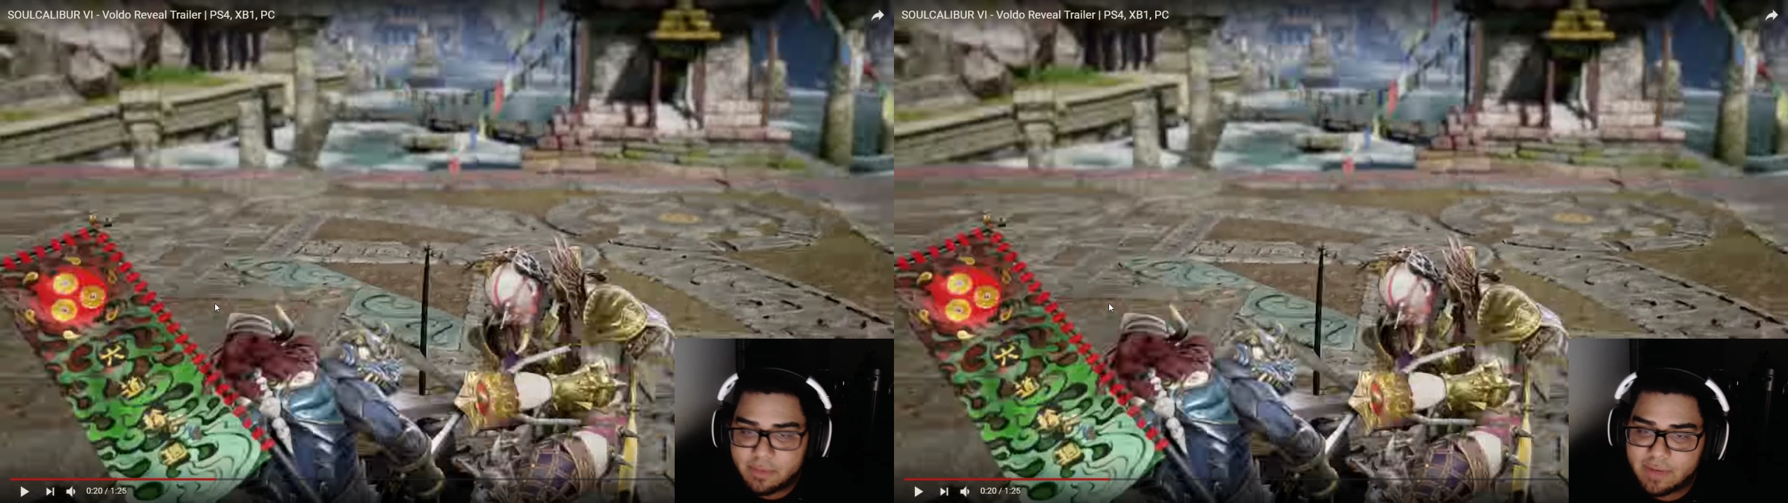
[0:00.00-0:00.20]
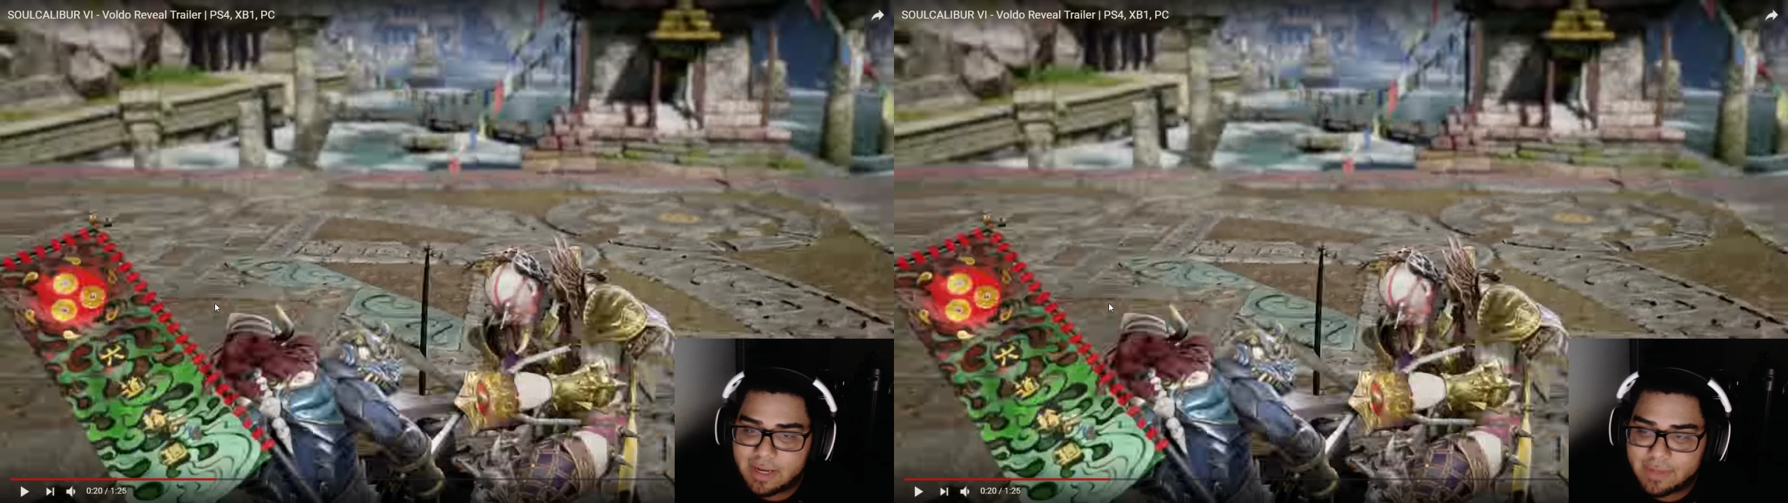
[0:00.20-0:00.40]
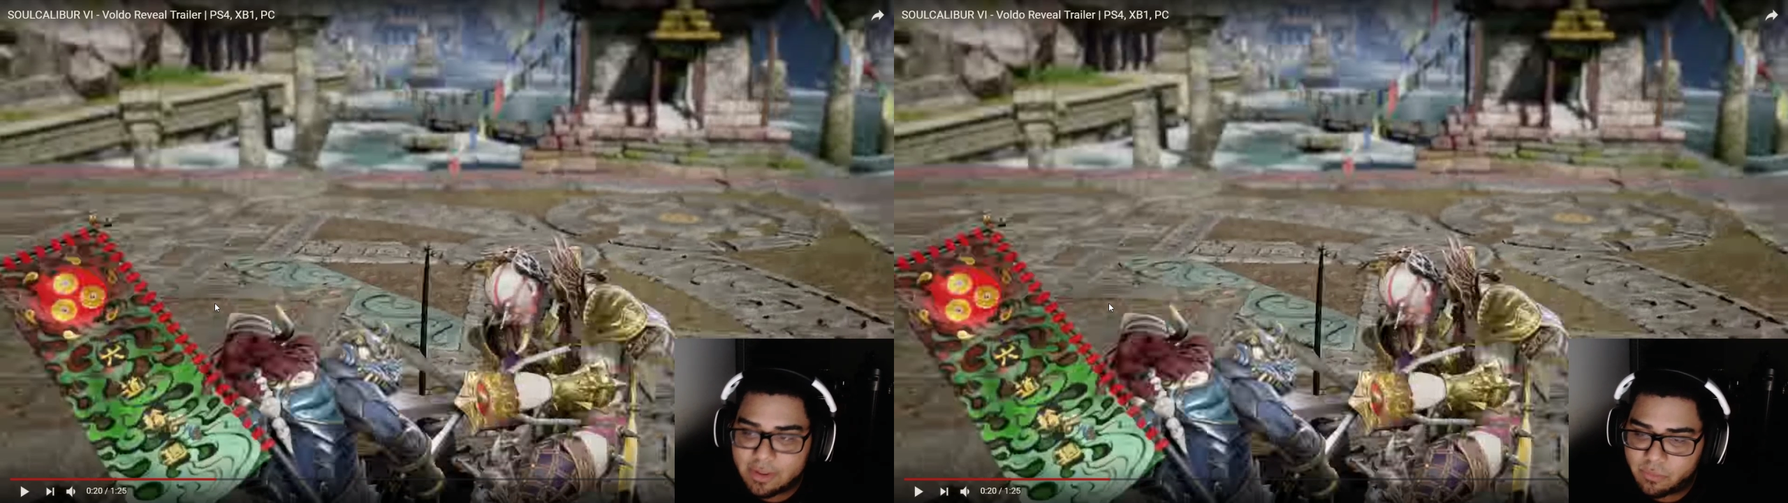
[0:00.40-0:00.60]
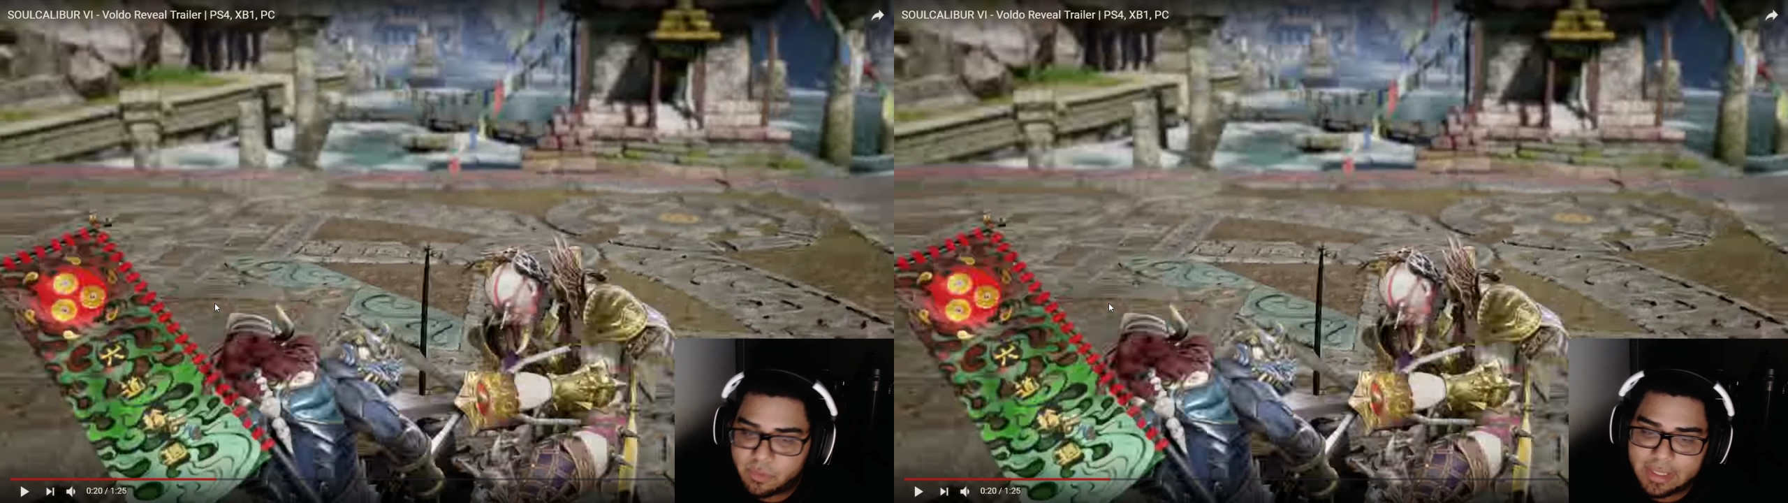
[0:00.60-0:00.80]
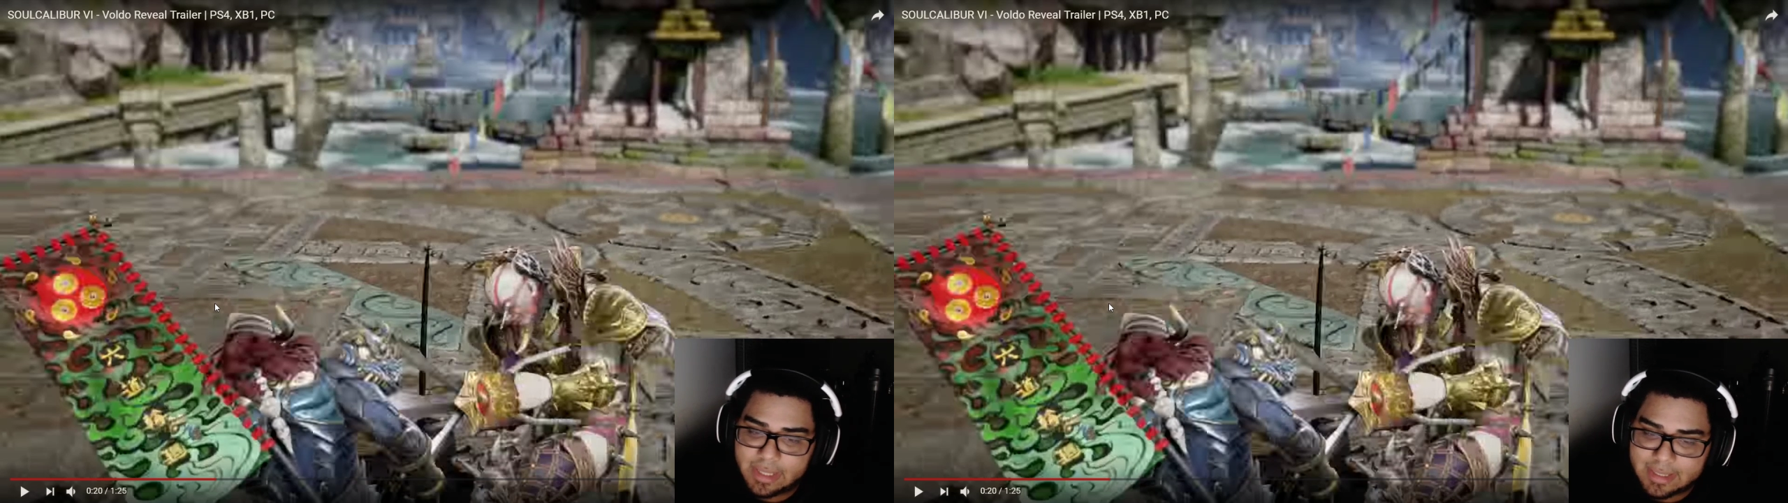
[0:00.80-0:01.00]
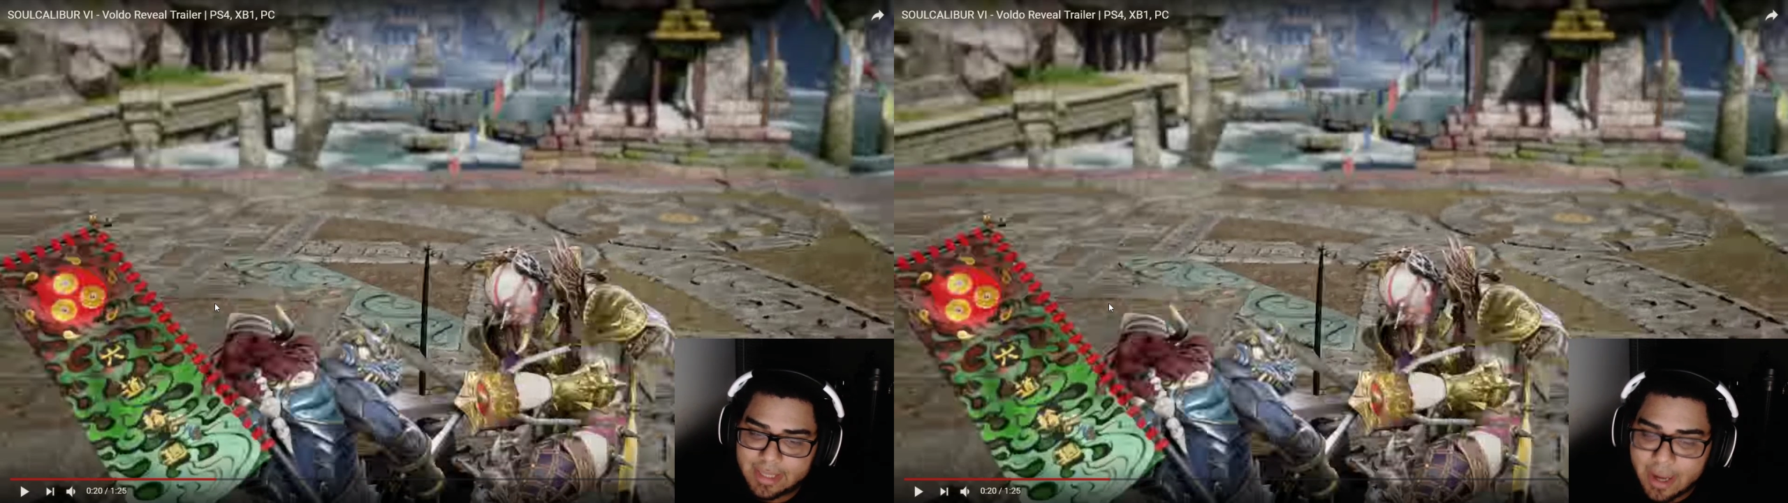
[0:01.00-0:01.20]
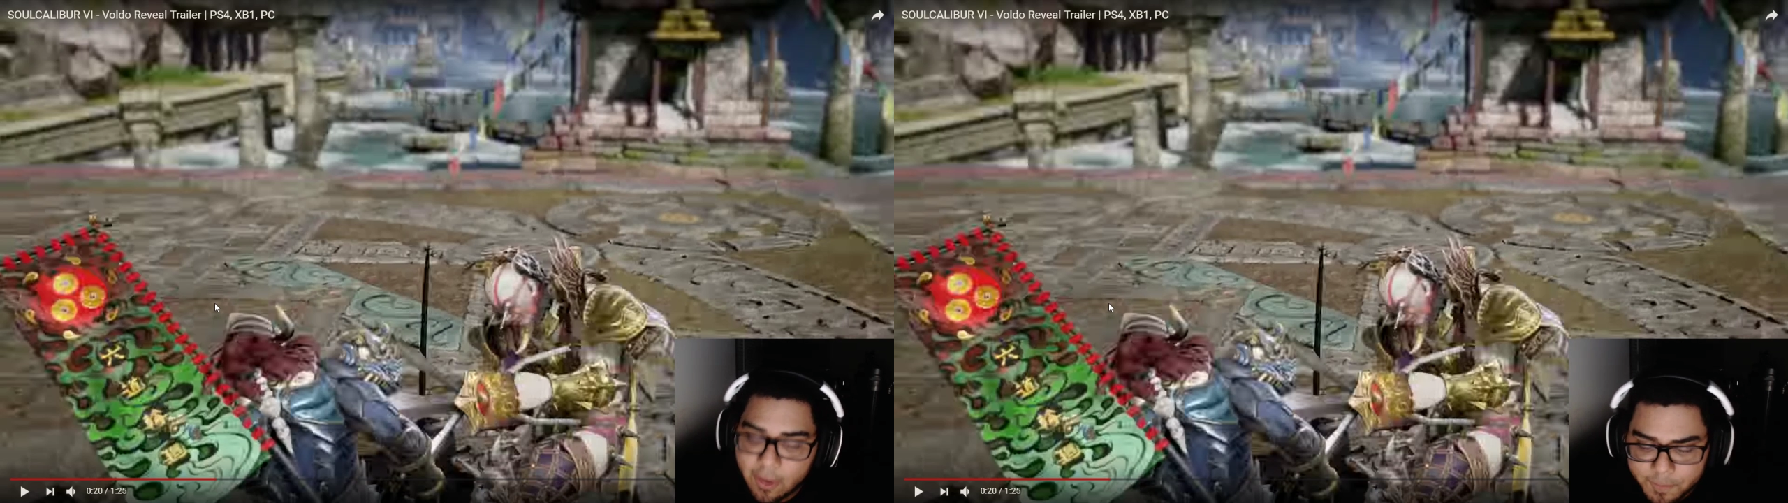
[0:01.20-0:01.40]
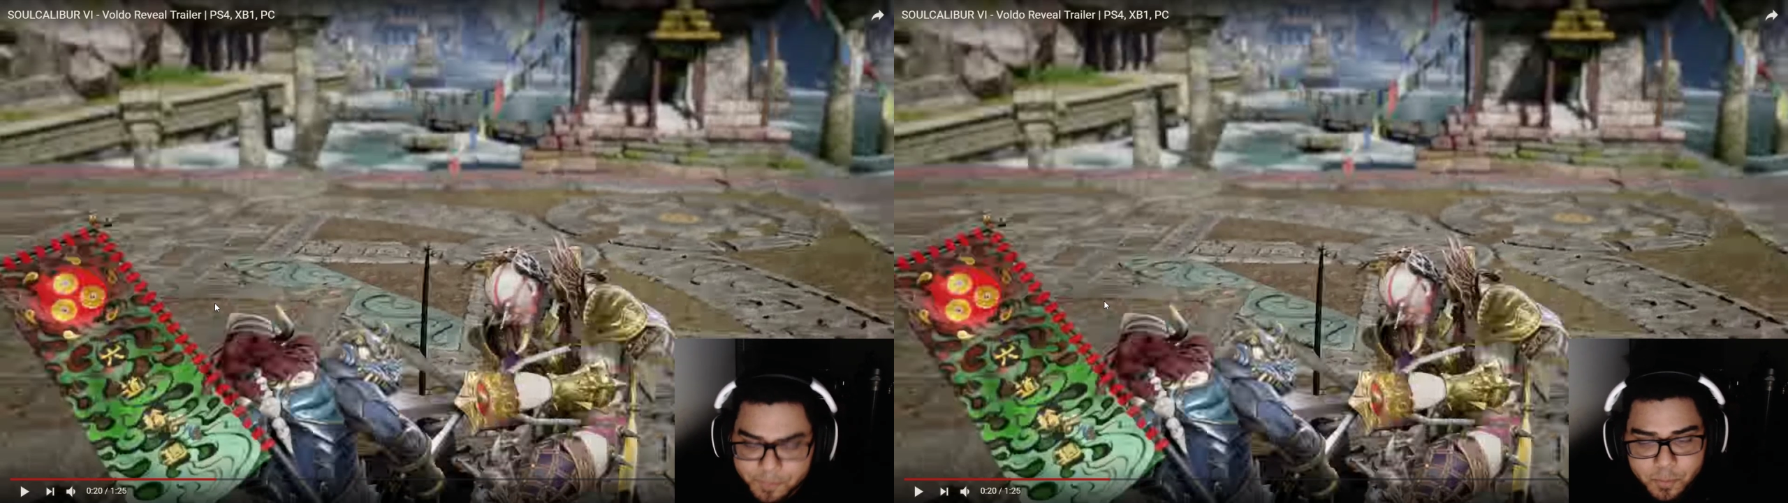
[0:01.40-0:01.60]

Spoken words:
but 5 I don't really like to count,